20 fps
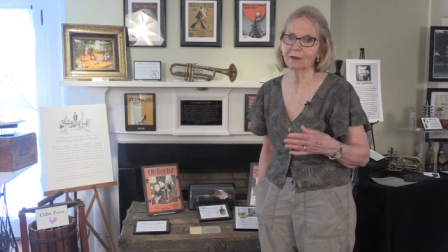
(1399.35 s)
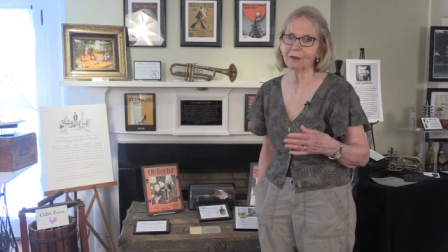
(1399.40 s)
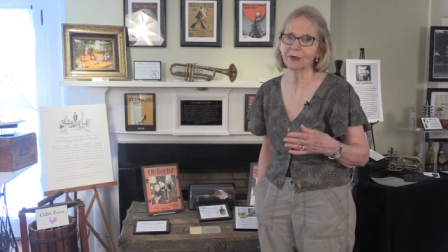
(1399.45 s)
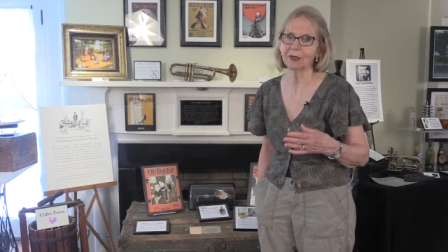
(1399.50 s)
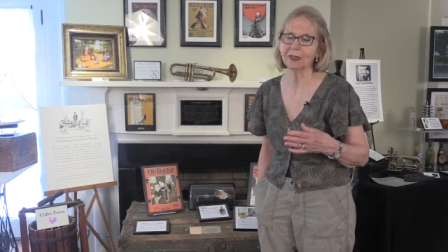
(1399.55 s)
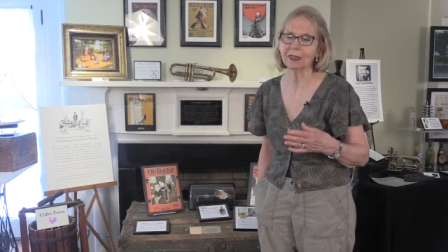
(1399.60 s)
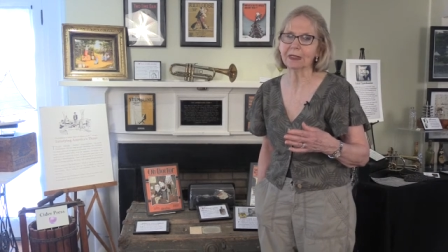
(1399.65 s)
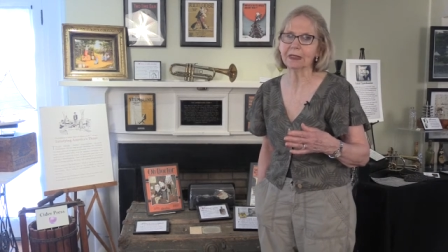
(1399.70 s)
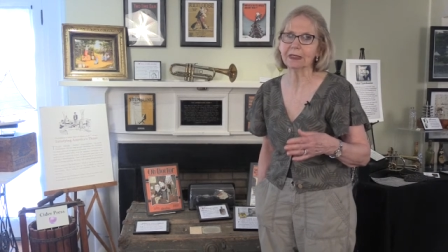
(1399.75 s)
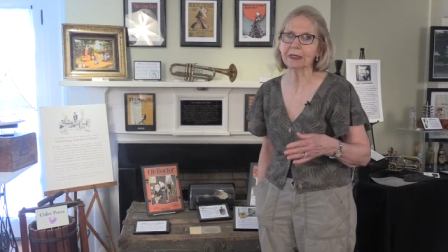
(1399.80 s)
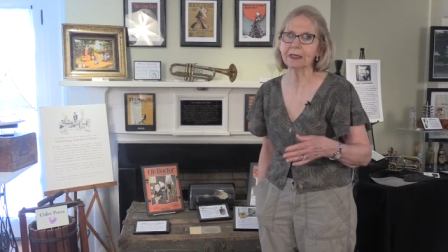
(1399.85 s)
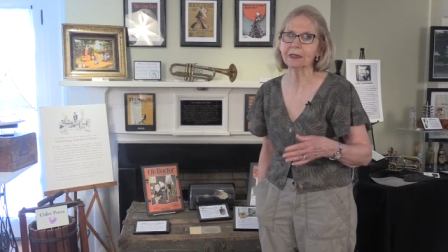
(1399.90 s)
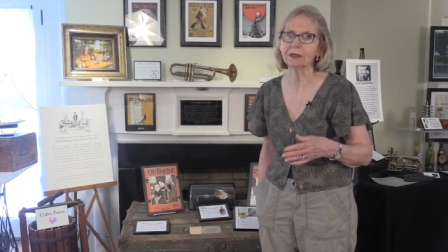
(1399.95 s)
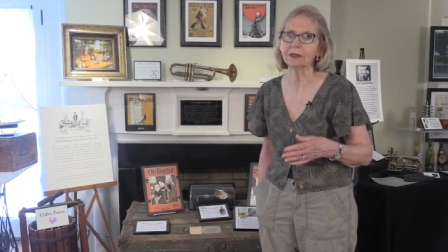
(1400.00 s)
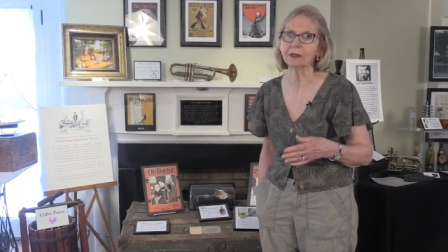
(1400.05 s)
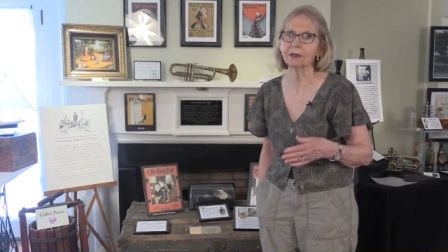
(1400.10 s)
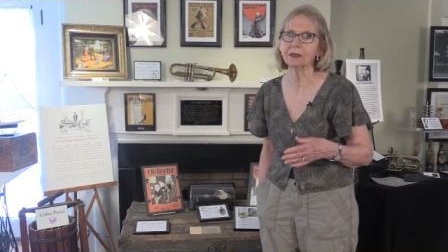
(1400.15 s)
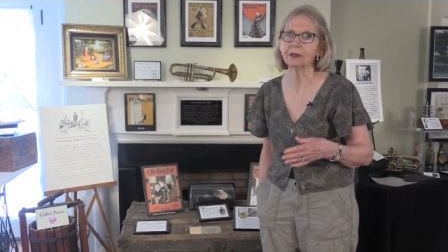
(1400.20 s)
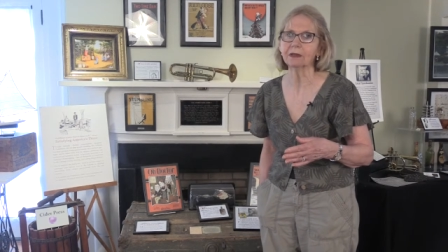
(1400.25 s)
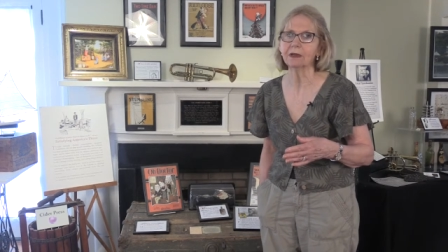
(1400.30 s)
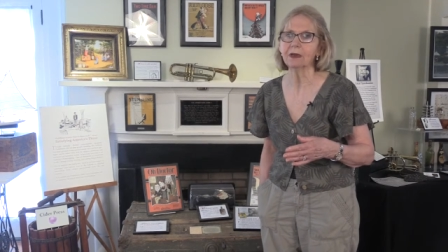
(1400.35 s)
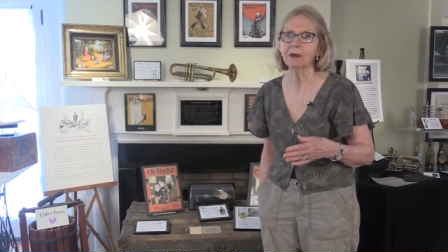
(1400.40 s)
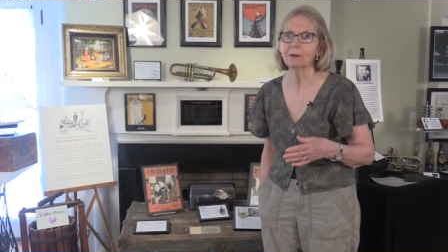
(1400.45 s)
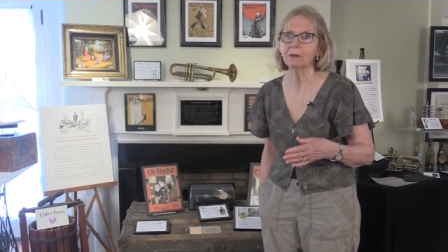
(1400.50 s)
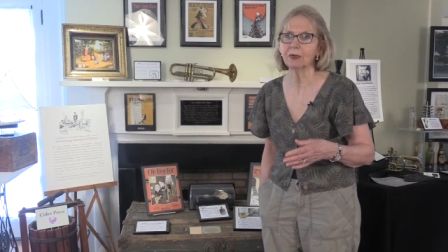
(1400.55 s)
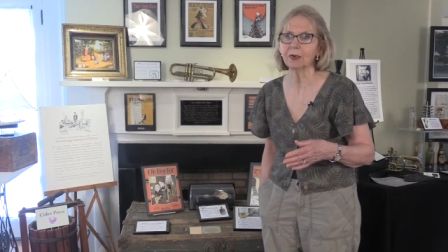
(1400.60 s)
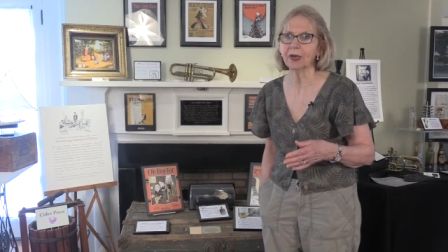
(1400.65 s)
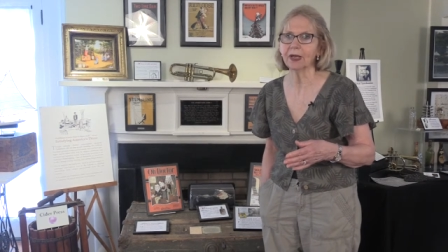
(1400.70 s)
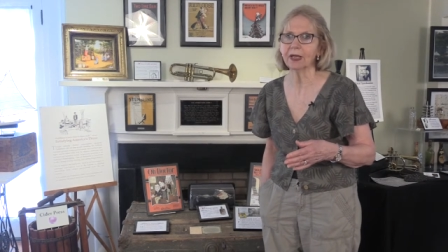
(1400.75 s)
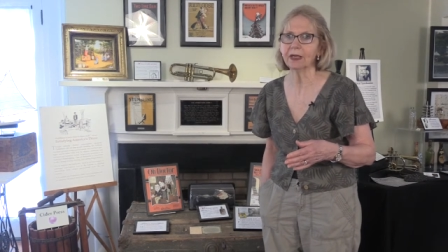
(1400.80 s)
really lethal
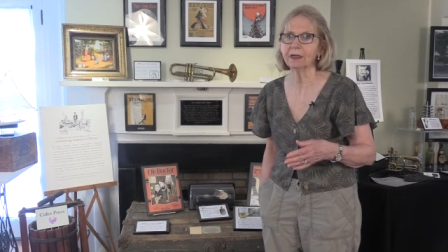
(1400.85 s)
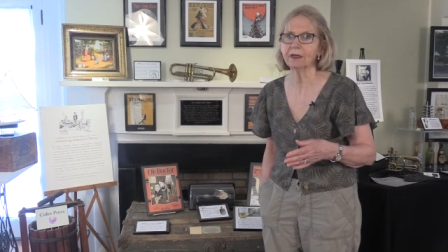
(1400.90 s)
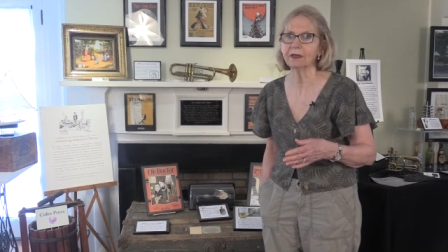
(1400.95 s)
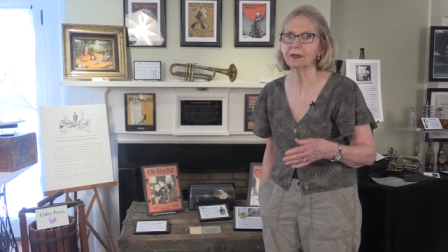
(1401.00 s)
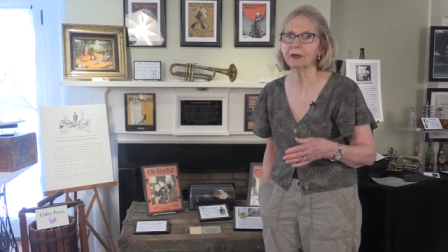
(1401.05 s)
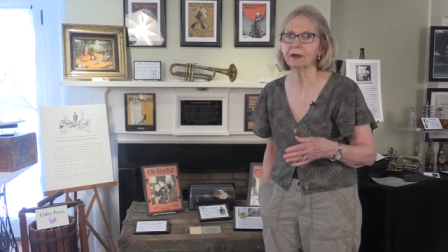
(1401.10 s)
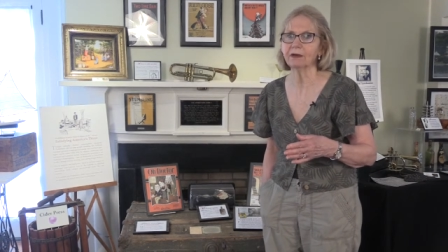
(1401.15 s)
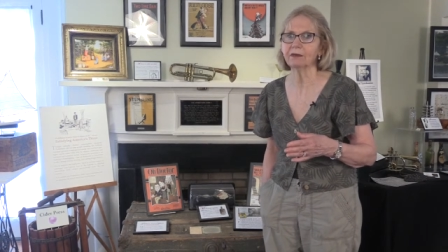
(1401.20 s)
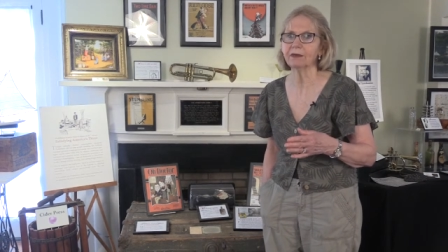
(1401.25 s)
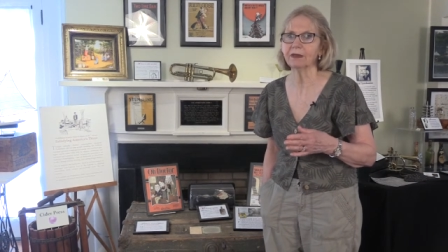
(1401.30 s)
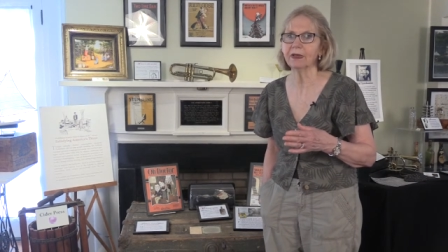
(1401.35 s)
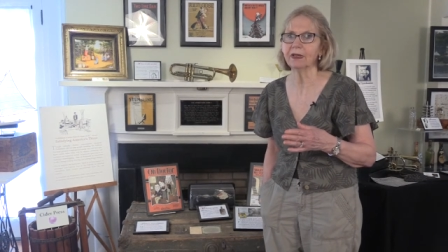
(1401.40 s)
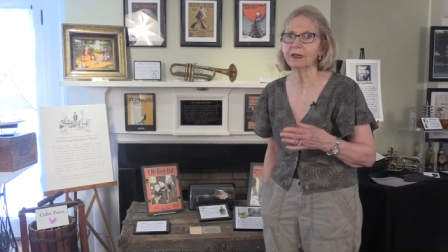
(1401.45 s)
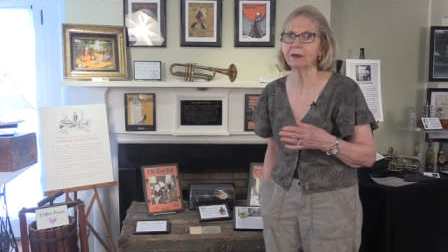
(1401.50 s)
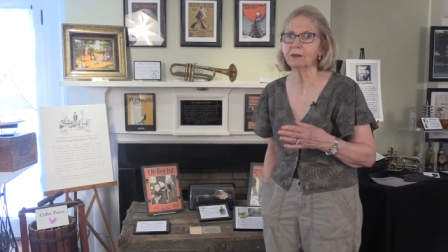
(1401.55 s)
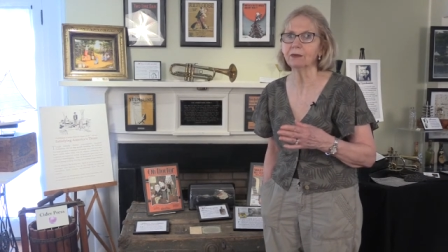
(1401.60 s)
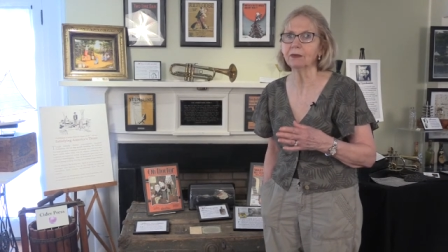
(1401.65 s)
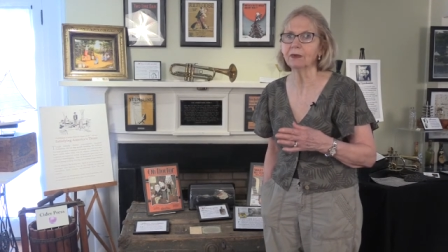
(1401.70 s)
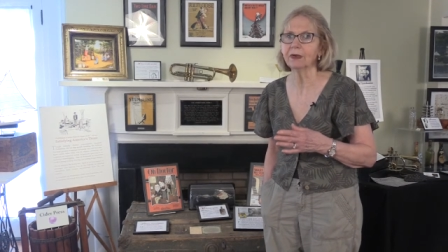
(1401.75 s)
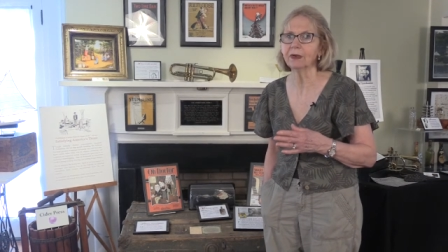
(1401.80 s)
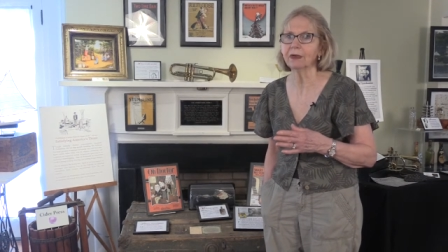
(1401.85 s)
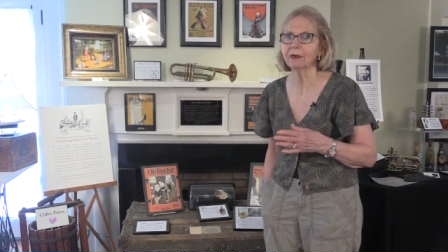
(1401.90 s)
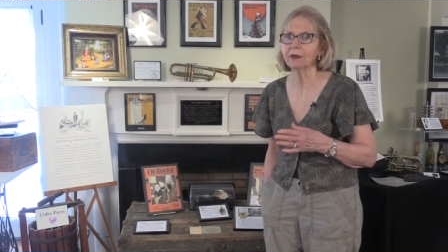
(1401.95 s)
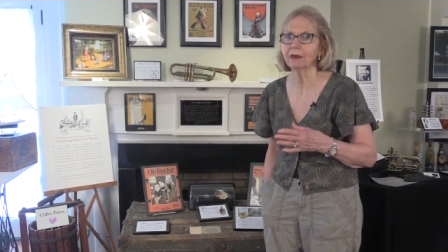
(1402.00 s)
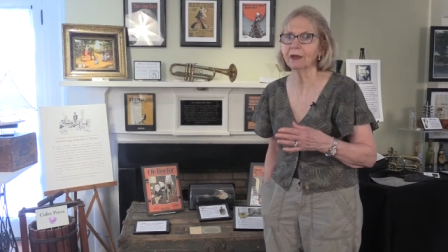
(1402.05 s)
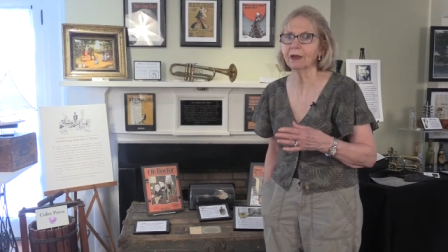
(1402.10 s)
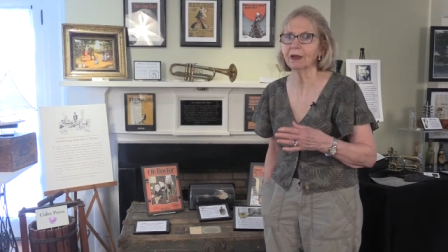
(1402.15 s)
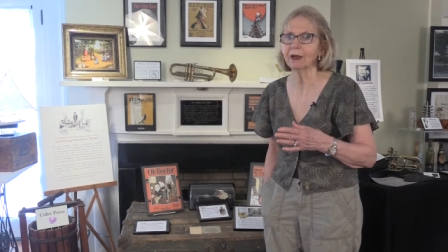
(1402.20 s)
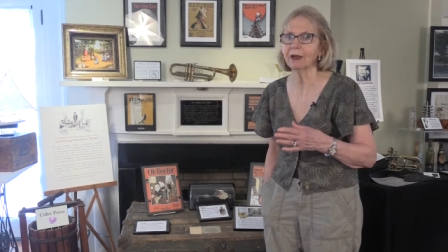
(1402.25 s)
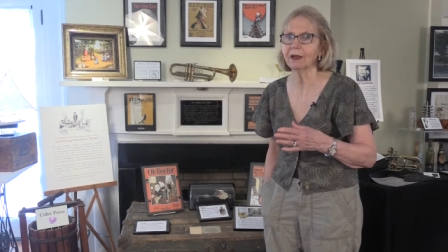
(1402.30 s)
brand of re-